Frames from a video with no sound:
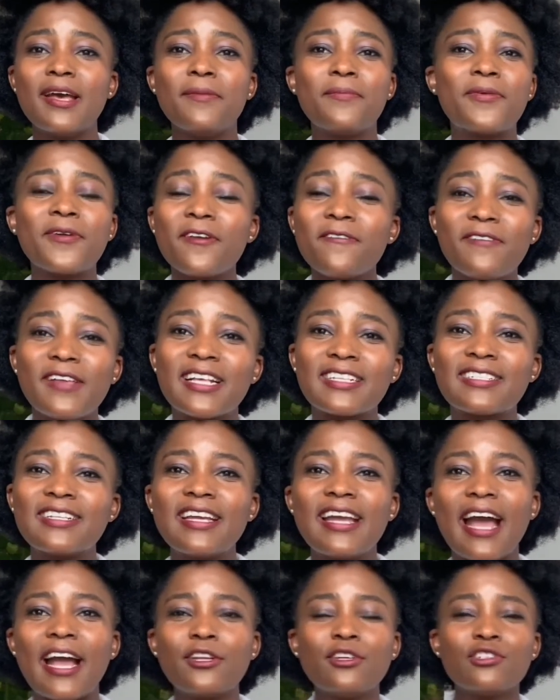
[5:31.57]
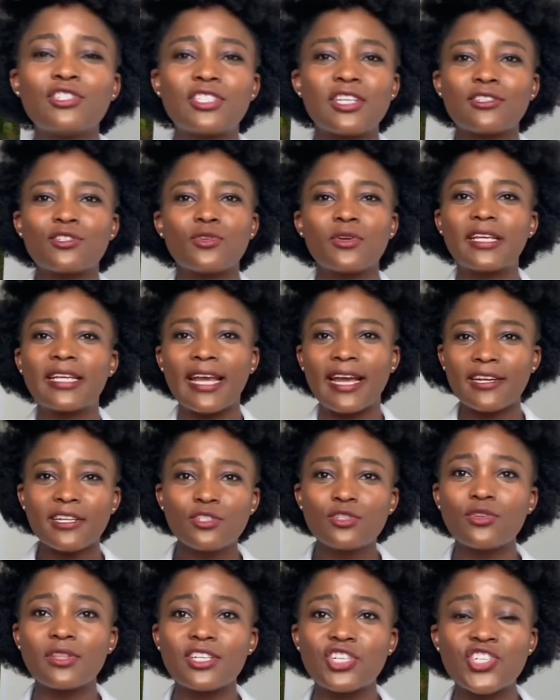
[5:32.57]
Previously, I used just to get
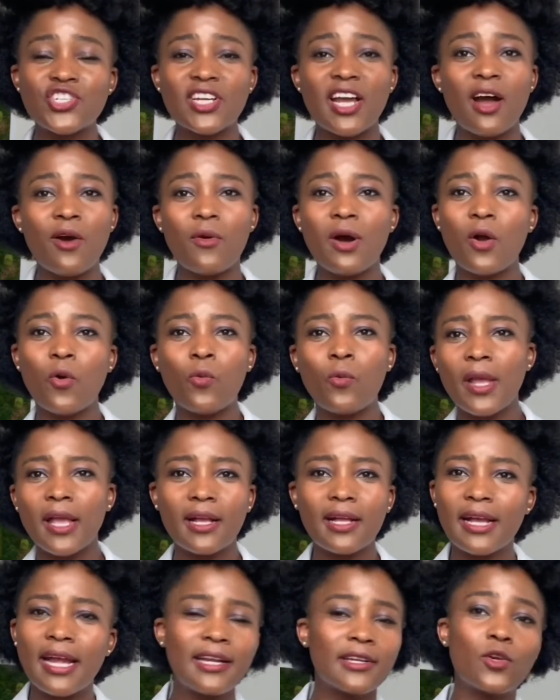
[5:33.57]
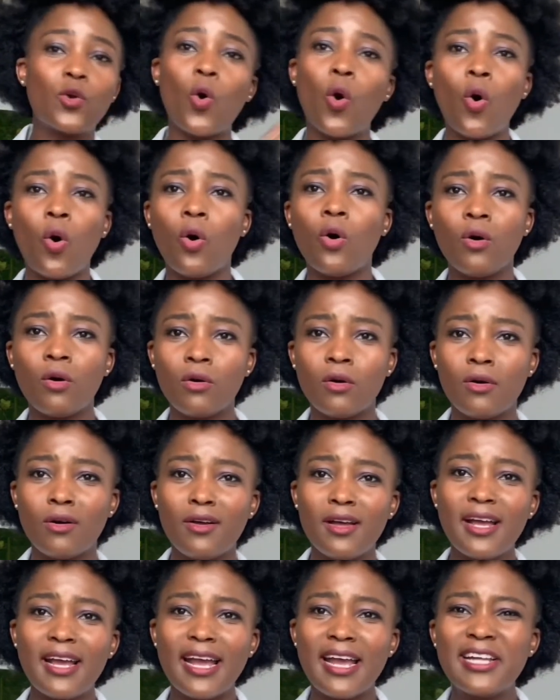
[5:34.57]
into the shower quick and go.
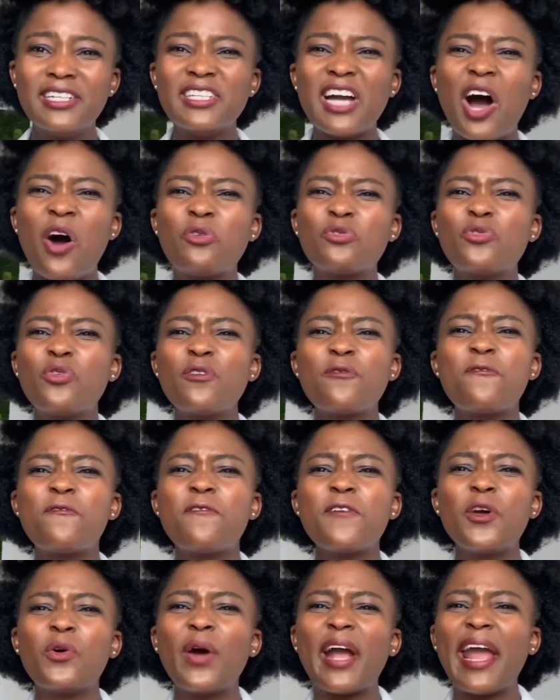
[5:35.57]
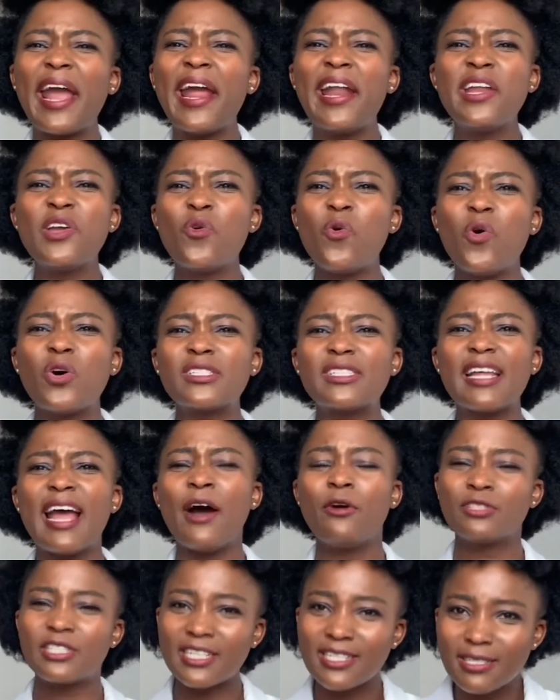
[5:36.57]
And I would not feel any water.
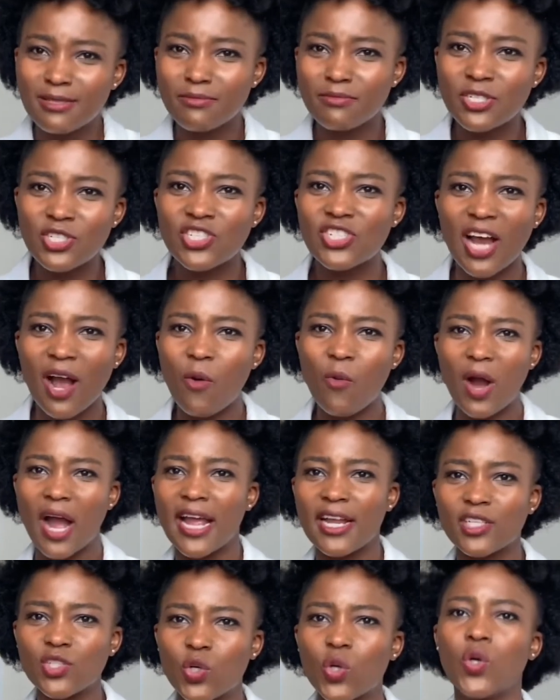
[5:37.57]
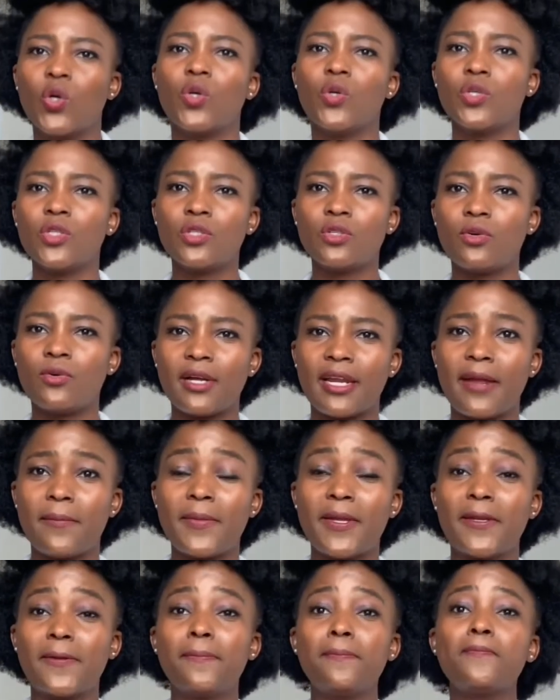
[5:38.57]
I would just shower and go. You know what I
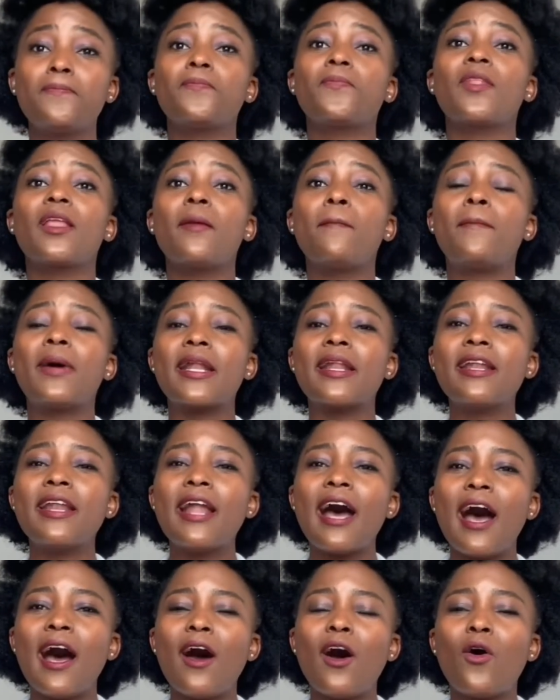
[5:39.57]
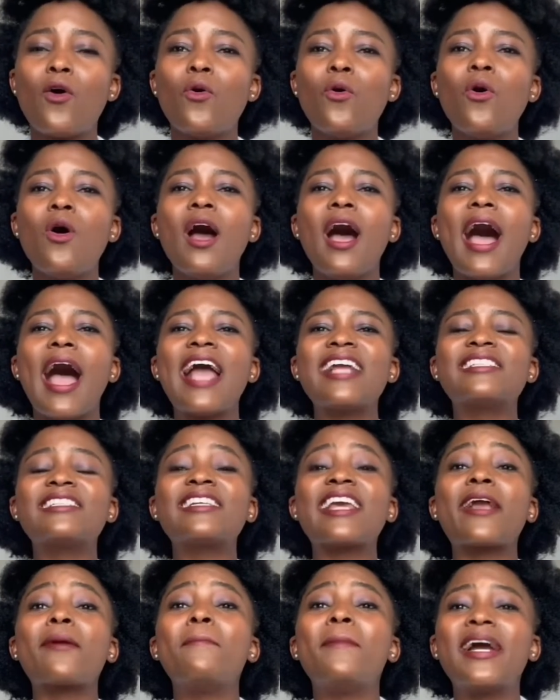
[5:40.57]
mean? But now I
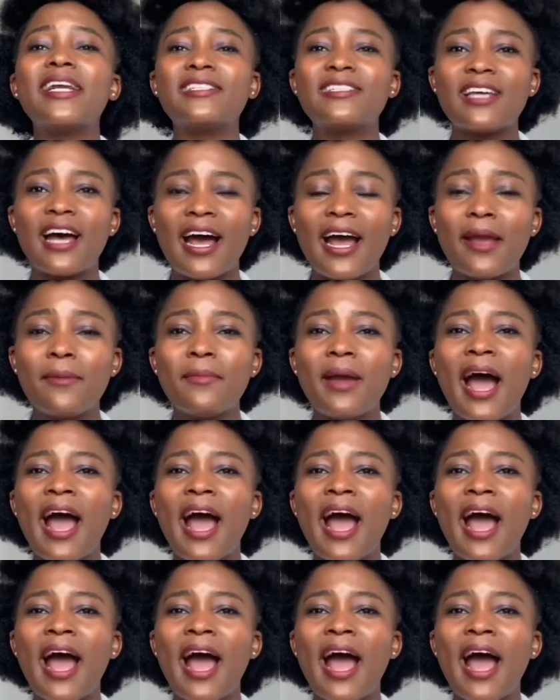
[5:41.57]
take my time.